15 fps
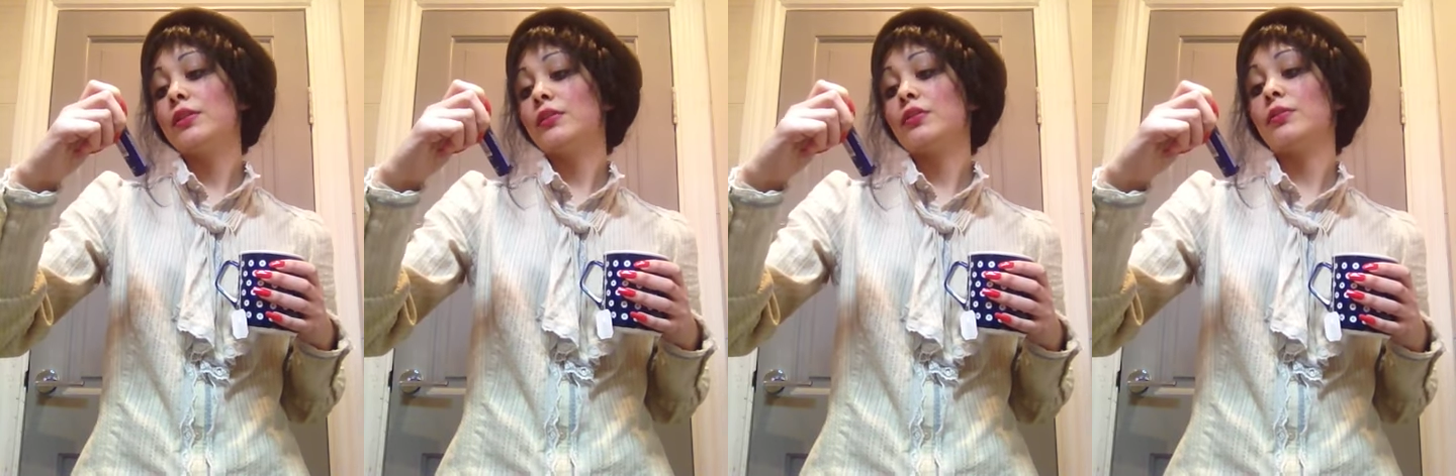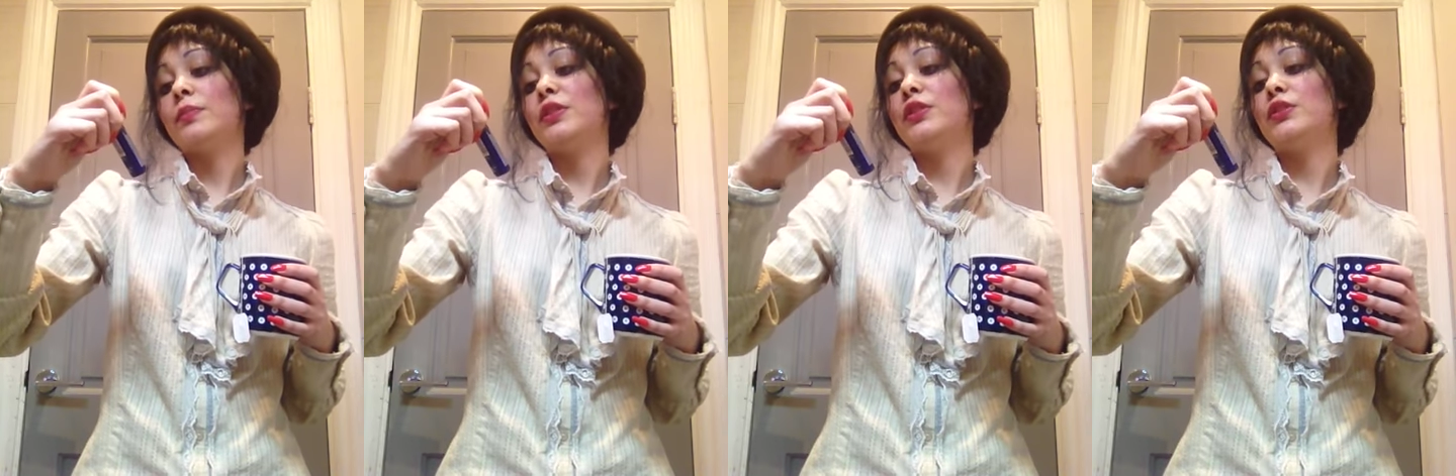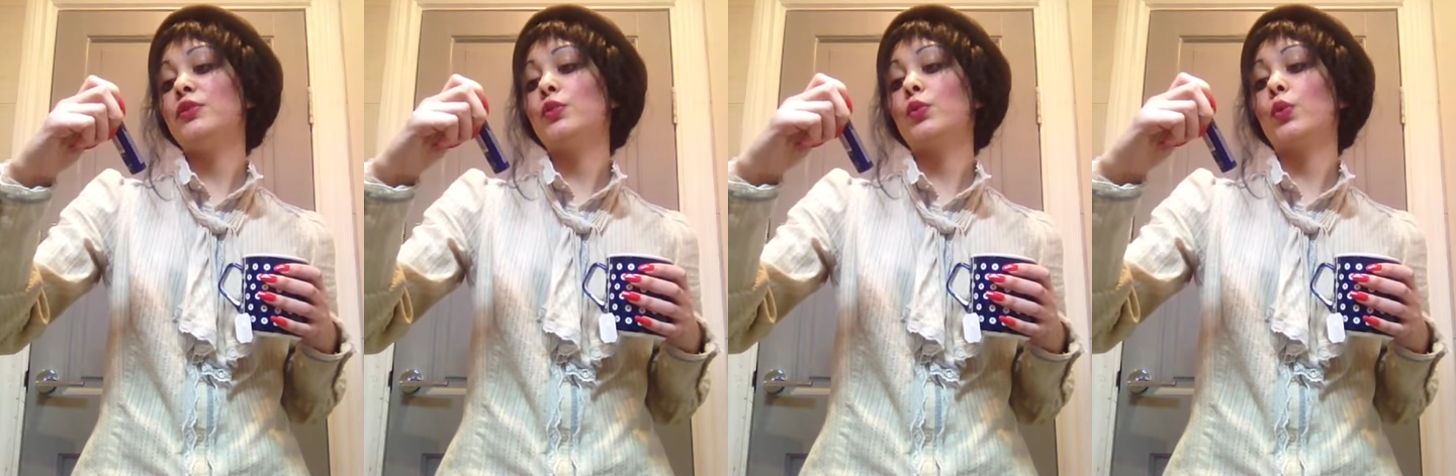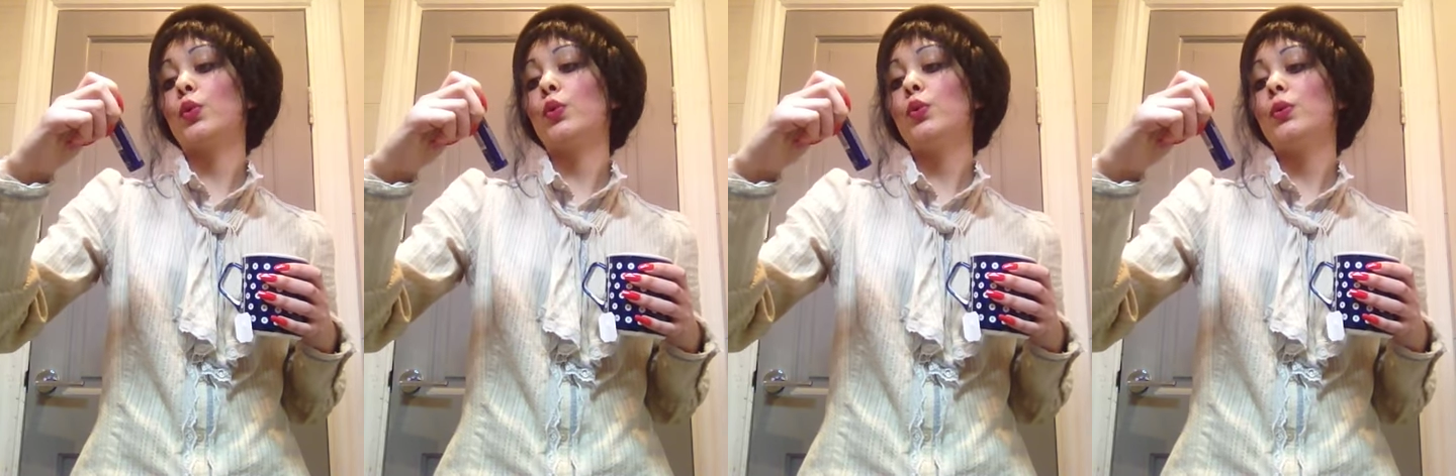Remedy
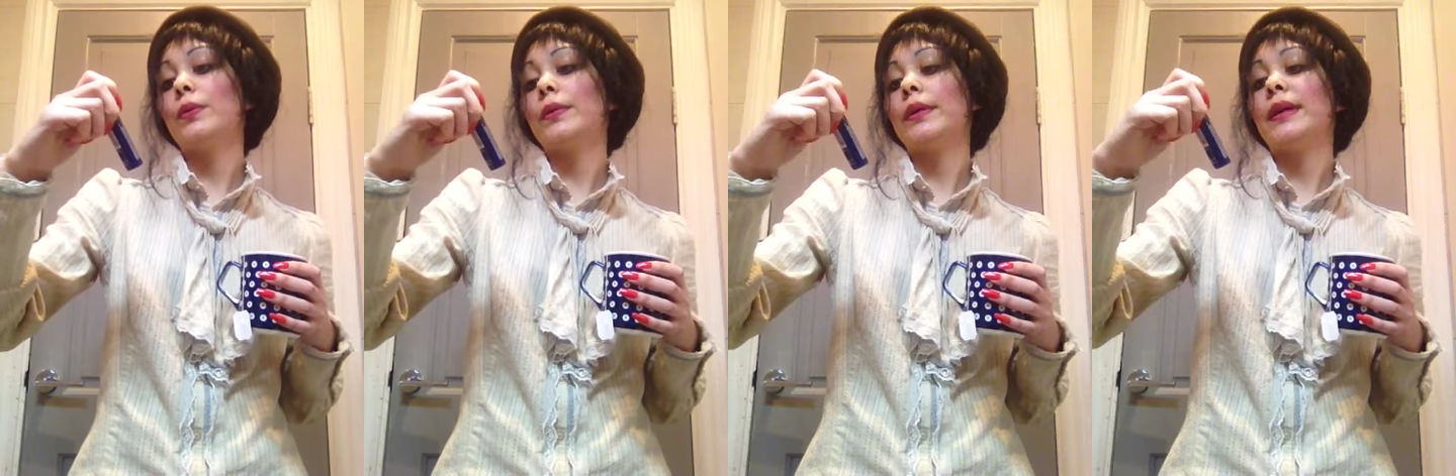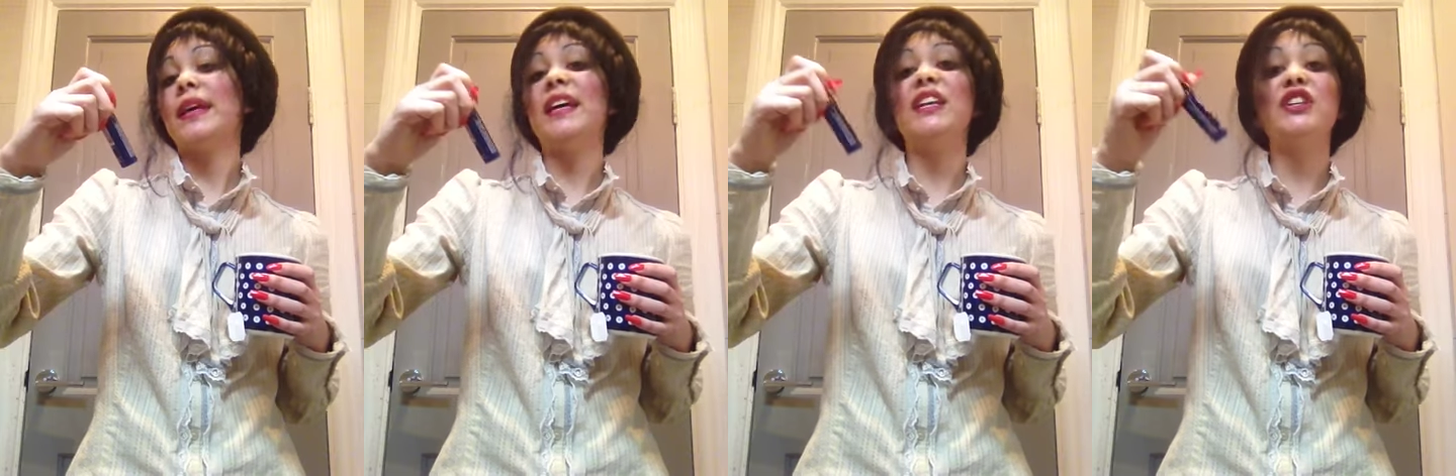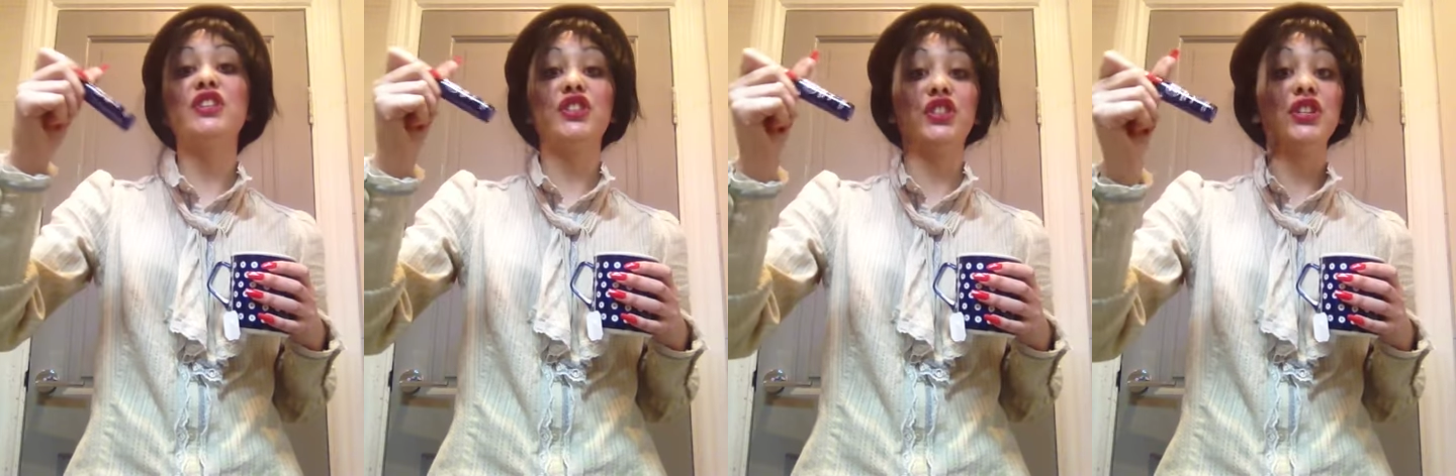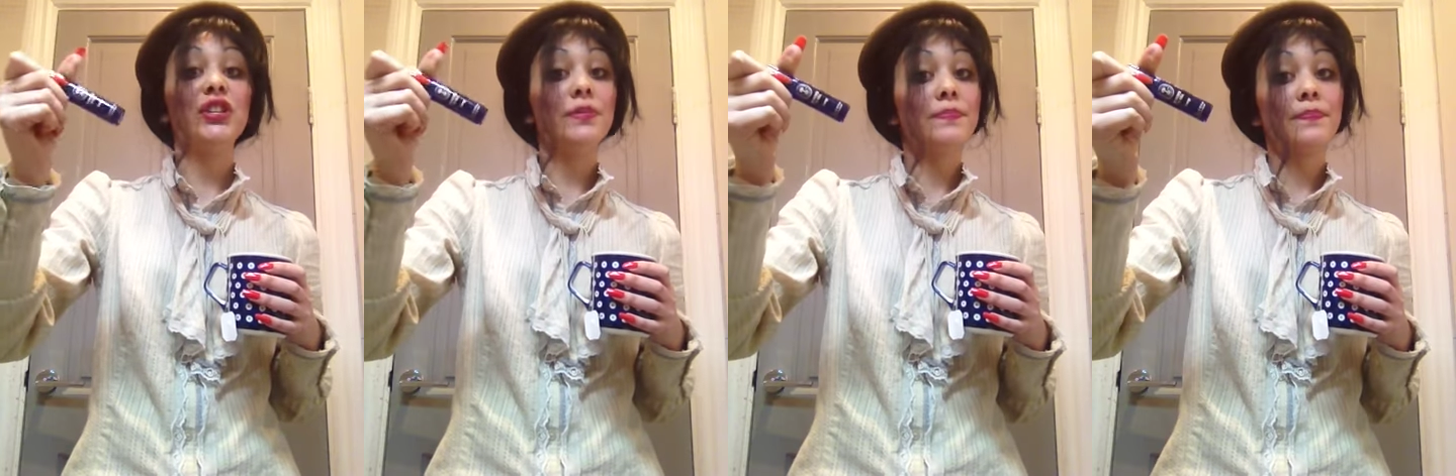Dual
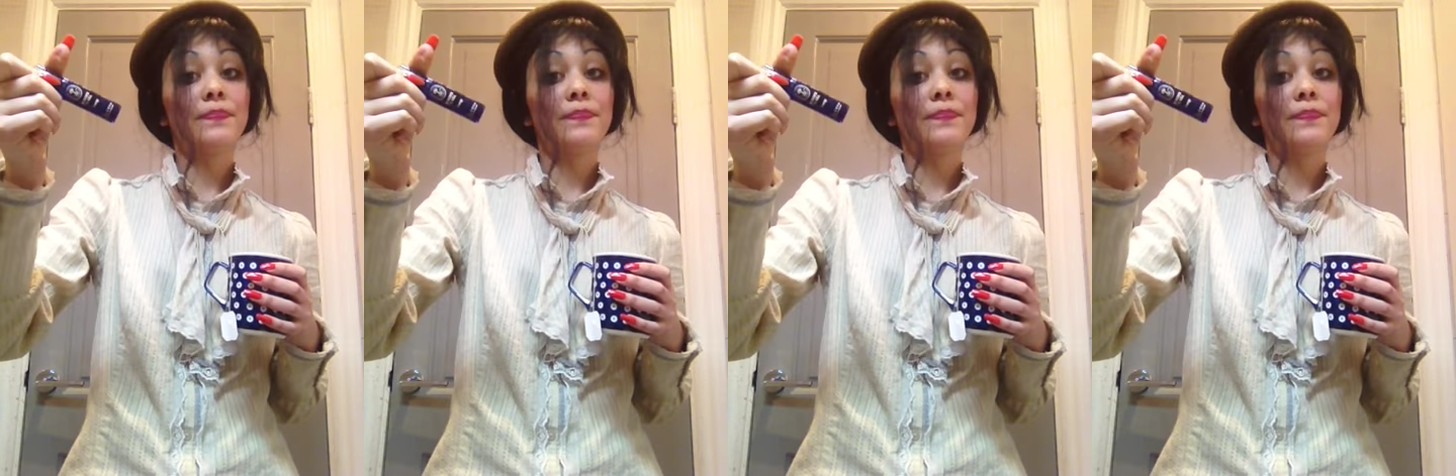Energy,